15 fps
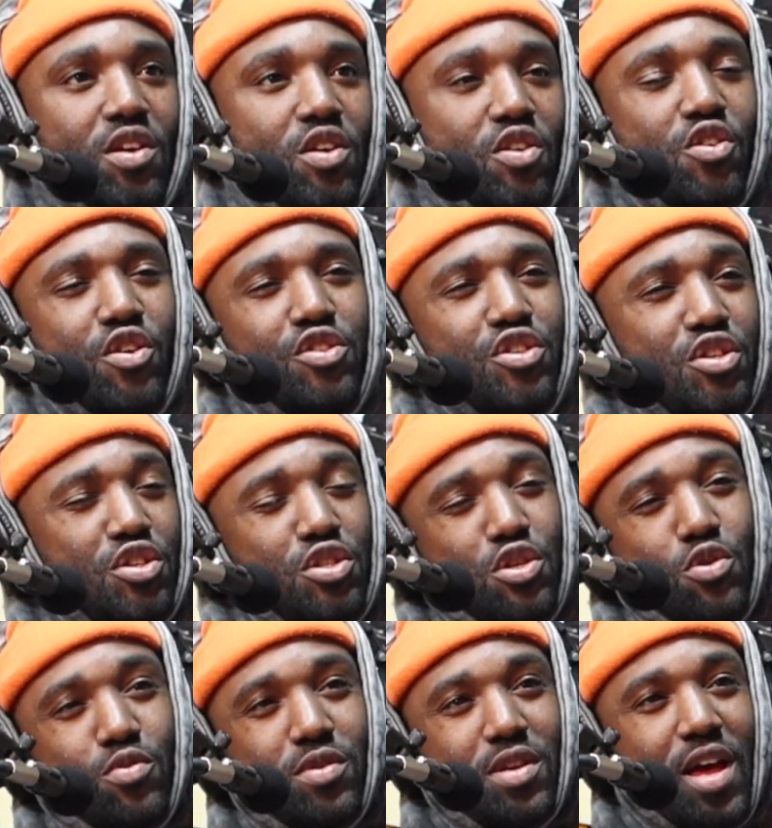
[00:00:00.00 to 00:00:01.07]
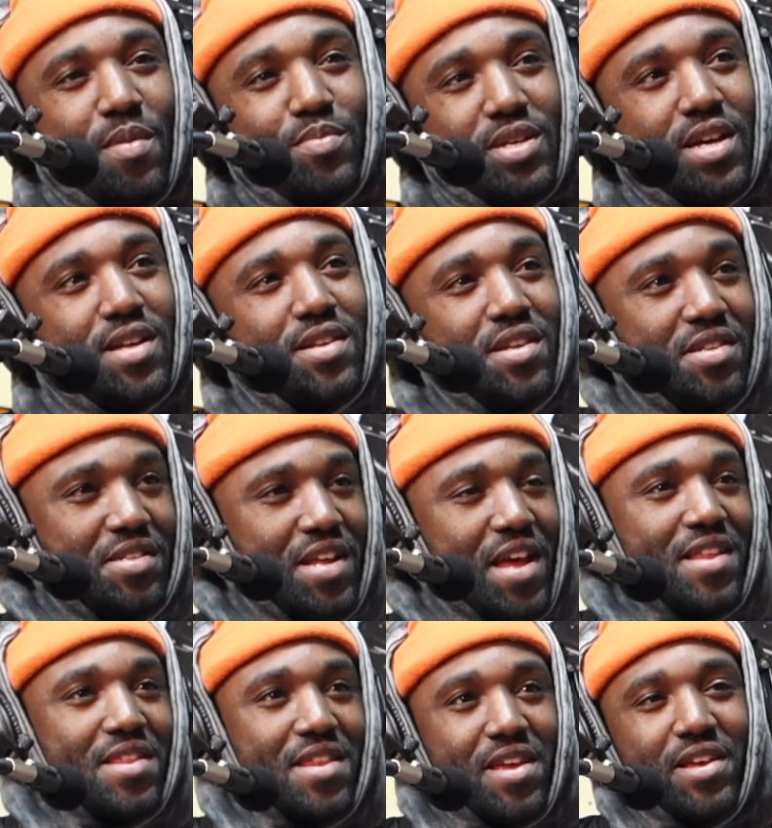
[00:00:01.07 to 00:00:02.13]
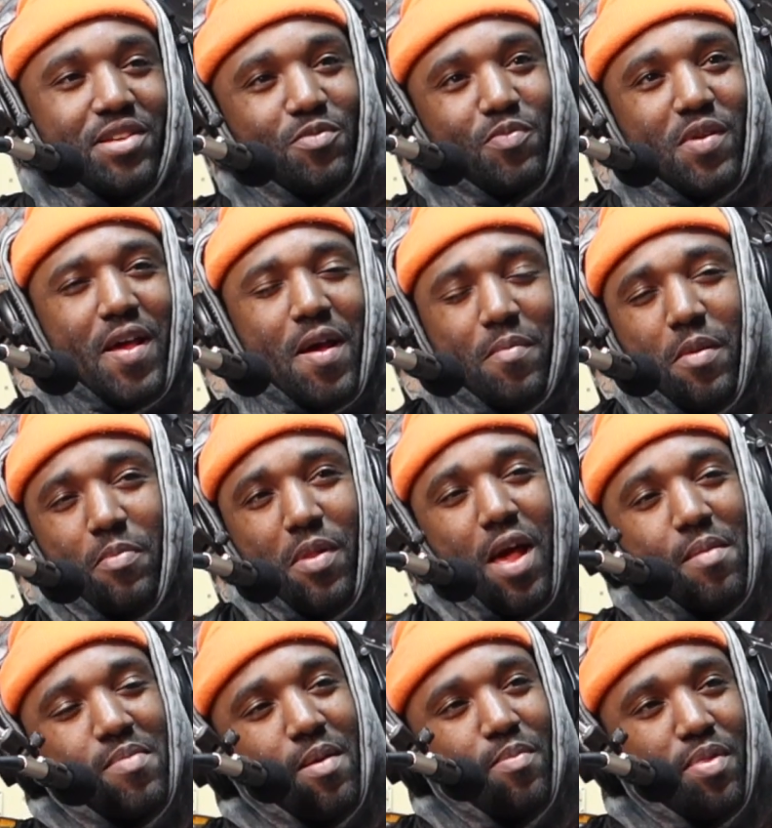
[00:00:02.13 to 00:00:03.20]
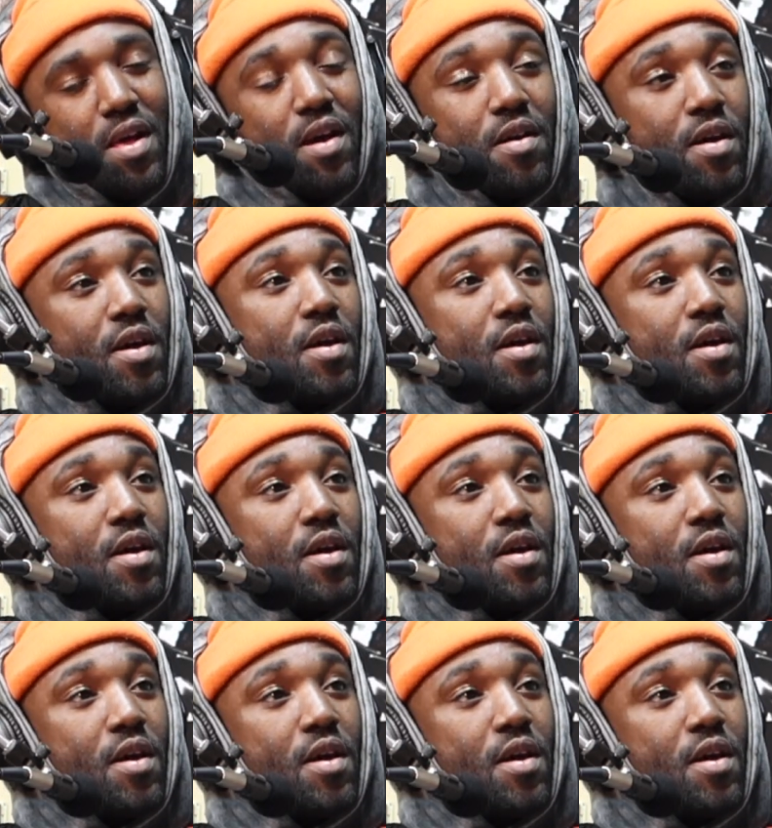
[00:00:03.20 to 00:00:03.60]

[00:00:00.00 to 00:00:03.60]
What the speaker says: You're just too dumb to understand this, blah, blah, blah, blah, blah.